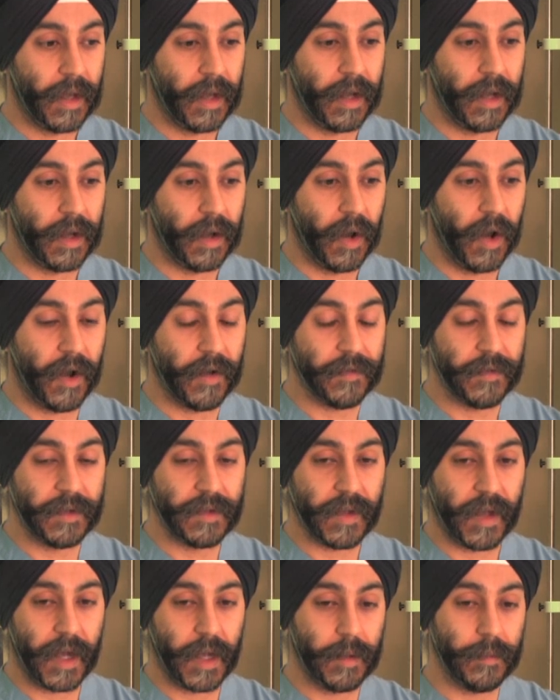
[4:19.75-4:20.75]

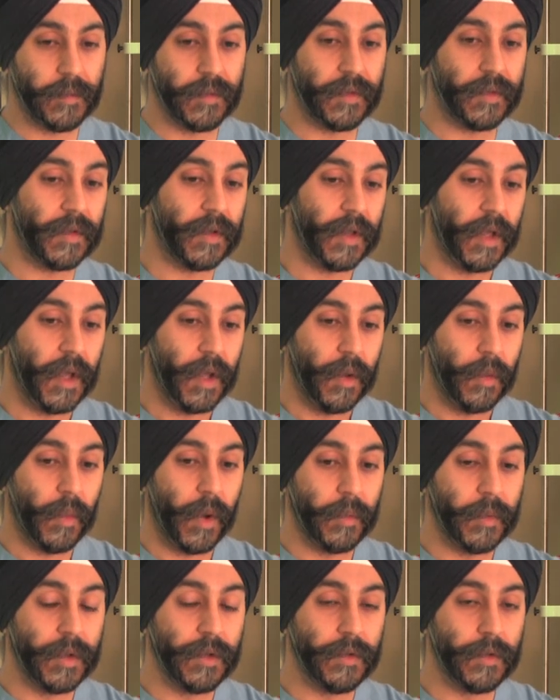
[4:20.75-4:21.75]
Oftentimes,
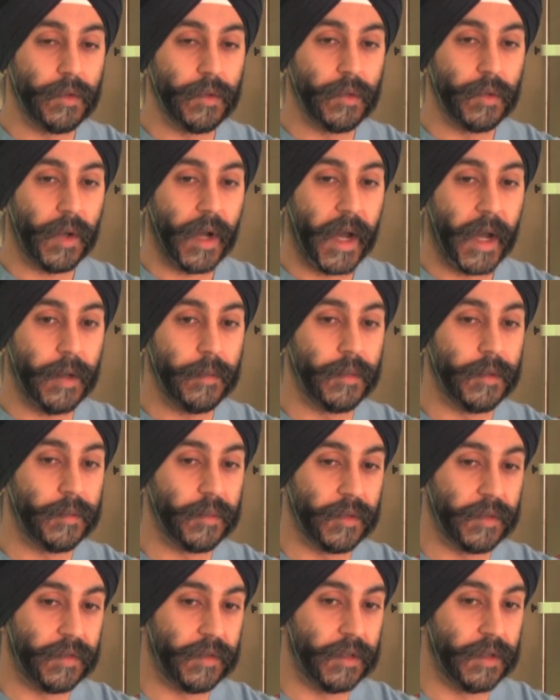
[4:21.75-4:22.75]
when we do
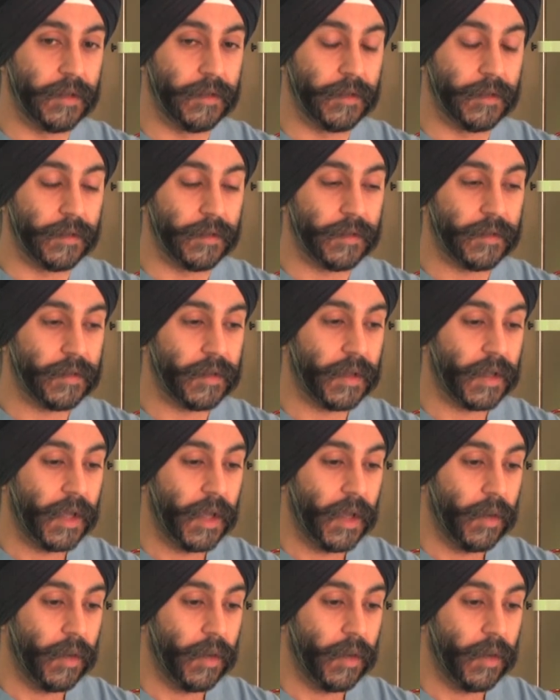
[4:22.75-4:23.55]
hybrid procedures,